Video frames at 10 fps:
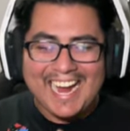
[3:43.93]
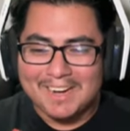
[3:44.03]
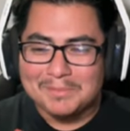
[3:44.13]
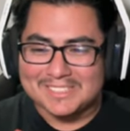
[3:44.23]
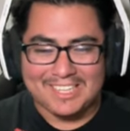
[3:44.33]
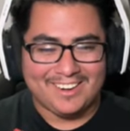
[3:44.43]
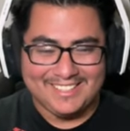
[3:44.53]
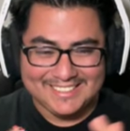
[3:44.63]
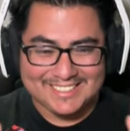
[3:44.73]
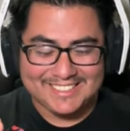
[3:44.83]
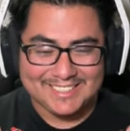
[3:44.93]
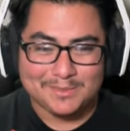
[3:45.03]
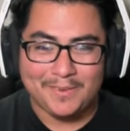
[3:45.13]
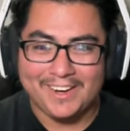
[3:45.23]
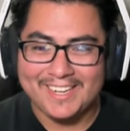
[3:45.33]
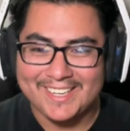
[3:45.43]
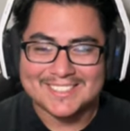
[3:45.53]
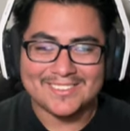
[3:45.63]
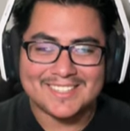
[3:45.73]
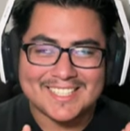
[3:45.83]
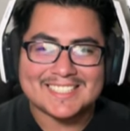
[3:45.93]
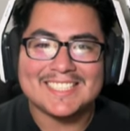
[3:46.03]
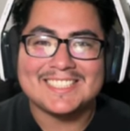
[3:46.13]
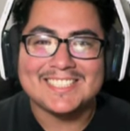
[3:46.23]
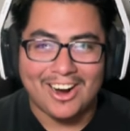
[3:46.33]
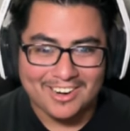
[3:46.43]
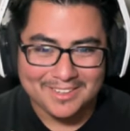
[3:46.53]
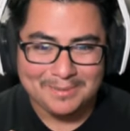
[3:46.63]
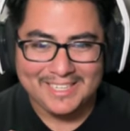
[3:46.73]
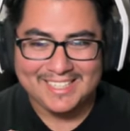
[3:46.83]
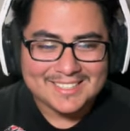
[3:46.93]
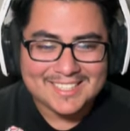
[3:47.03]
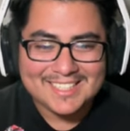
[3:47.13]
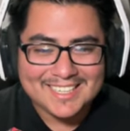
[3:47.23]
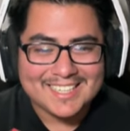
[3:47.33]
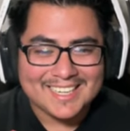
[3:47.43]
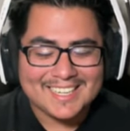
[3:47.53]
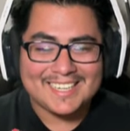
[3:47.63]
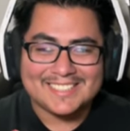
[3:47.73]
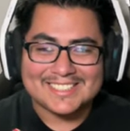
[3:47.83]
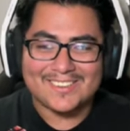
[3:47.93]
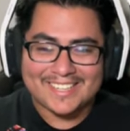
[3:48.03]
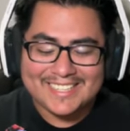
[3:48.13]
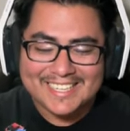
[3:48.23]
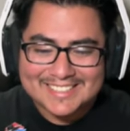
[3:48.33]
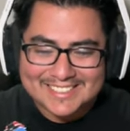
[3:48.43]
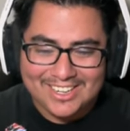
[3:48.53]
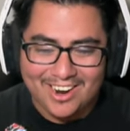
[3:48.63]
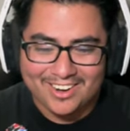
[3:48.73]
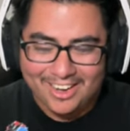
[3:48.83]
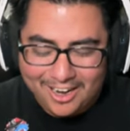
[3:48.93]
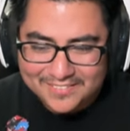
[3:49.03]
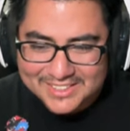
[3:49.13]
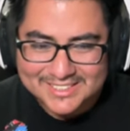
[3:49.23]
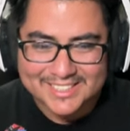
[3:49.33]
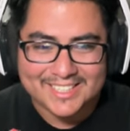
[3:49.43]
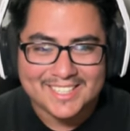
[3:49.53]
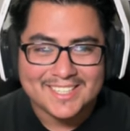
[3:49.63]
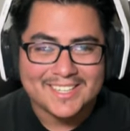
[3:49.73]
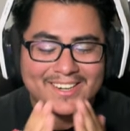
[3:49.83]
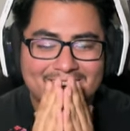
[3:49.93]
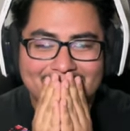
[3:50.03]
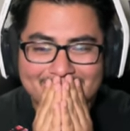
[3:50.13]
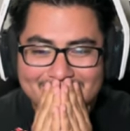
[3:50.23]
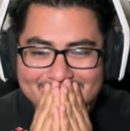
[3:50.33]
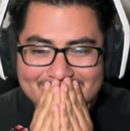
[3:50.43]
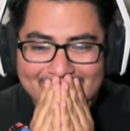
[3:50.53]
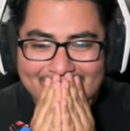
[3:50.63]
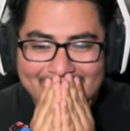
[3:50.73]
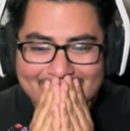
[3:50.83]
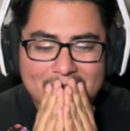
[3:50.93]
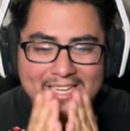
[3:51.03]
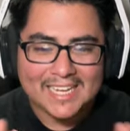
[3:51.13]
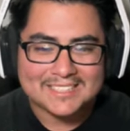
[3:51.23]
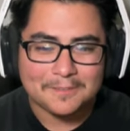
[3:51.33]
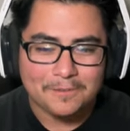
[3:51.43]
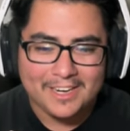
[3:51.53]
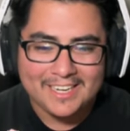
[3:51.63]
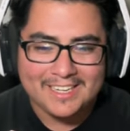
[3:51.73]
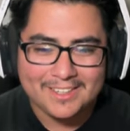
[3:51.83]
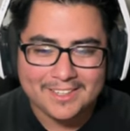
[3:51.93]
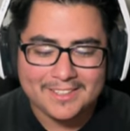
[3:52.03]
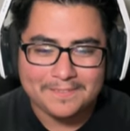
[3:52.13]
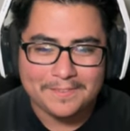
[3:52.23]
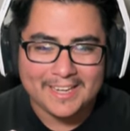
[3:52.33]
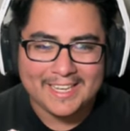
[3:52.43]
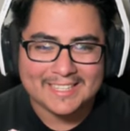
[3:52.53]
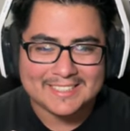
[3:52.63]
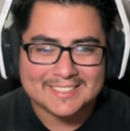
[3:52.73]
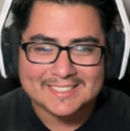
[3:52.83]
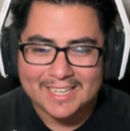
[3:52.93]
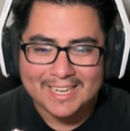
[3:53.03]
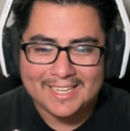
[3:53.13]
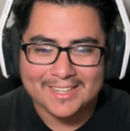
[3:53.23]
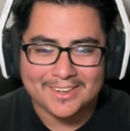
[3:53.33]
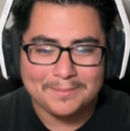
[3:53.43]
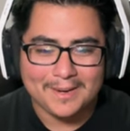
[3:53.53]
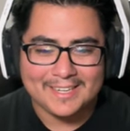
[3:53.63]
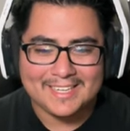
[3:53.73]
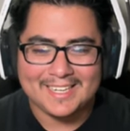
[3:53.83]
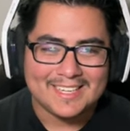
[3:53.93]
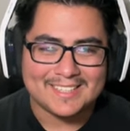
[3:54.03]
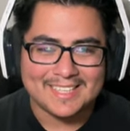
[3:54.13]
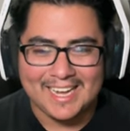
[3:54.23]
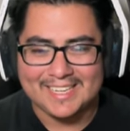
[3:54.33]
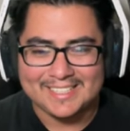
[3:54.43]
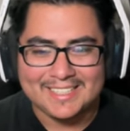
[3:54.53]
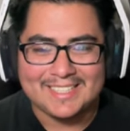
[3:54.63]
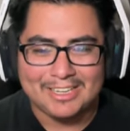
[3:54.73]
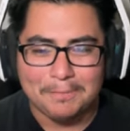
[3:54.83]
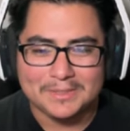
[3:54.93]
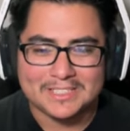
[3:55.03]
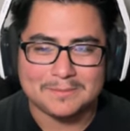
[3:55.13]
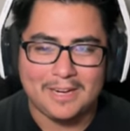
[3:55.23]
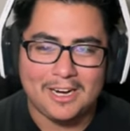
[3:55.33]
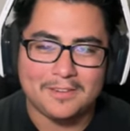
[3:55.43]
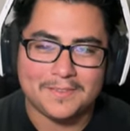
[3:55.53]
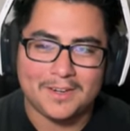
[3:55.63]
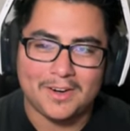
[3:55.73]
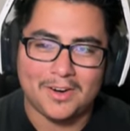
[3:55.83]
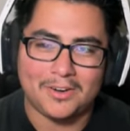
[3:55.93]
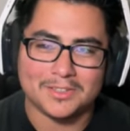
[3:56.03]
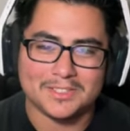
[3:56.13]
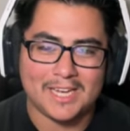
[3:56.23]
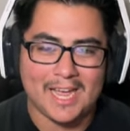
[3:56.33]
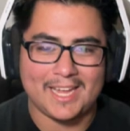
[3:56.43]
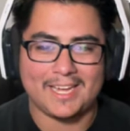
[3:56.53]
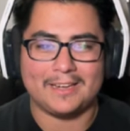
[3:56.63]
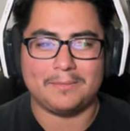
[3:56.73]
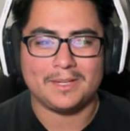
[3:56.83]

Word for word: I'm sorry, this is just funny. So this is Yarnaby. So it is Yarn, obviously. Okay. He has a friendly looking face. Hey there, buddy. And then he opens his mouth. Oh, damn.